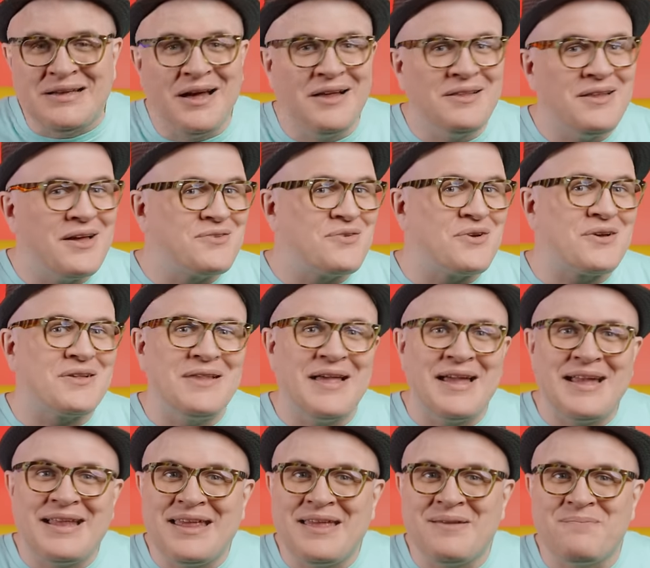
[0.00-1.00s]
Electric
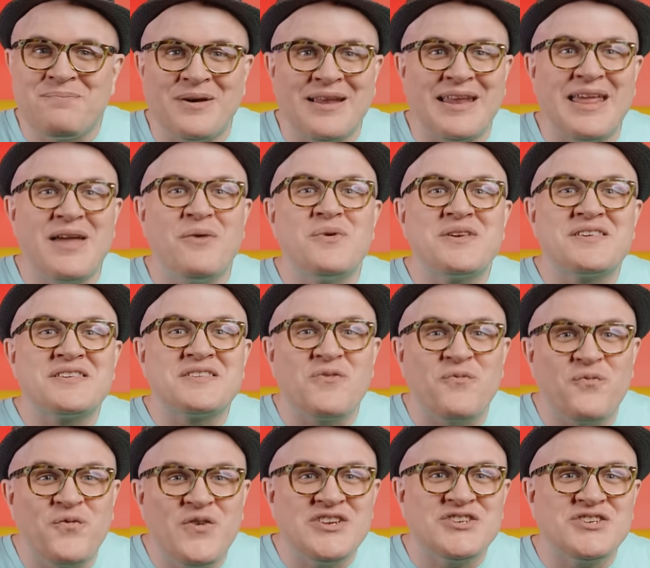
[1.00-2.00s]
Lady, but it was
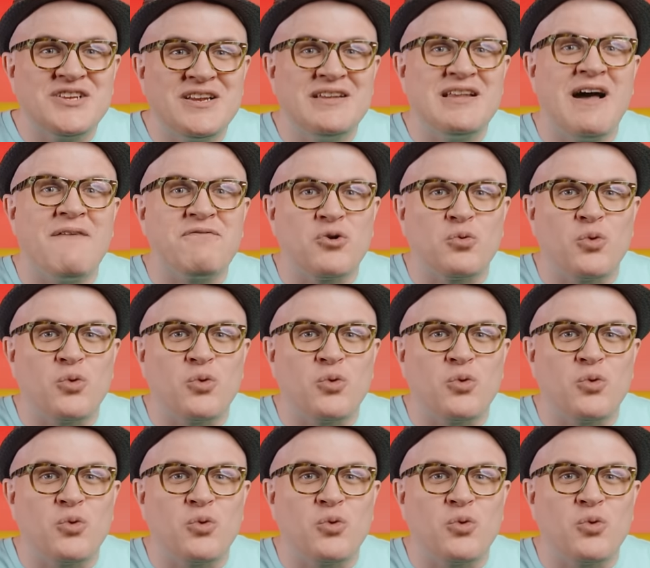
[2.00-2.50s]
sufficient enough